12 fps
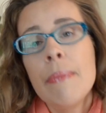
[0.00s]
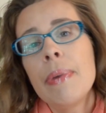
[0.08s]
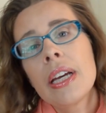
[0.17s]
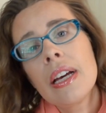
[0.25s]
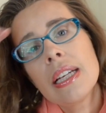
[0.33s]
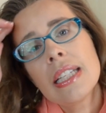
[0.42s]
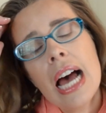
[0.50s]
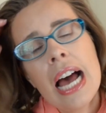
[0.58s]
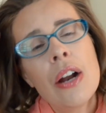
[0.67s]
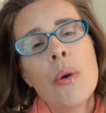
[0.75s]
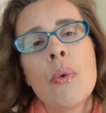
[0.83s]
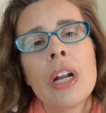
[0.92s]
because I
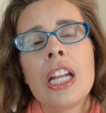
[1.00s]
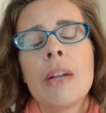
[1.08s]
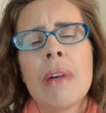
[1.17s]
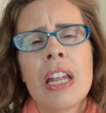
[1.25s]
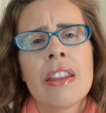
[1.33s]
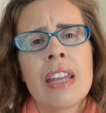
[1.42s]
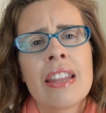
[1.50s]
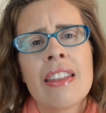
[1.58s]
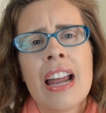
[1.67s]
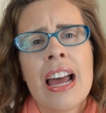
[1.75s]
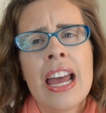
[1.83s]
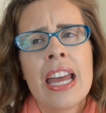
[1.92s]
don't want anybody to think
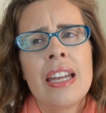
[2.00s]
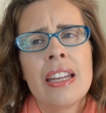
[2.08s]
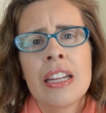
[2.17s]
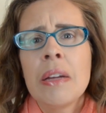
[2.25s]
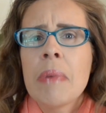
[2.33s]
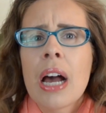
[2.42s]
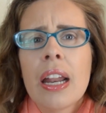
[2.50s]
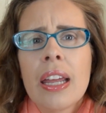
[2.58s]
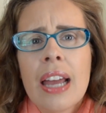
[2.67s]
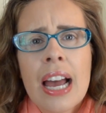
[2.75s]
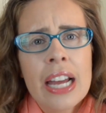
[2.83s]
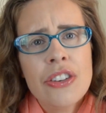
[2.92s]
that I hate anybody.
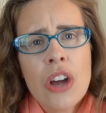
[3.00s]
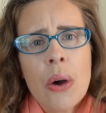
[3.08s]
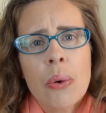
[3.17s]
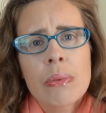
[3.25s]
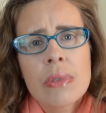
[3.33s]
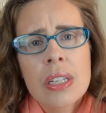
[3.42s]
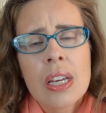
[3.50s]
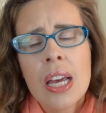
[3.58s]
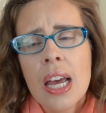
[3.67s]
I don't.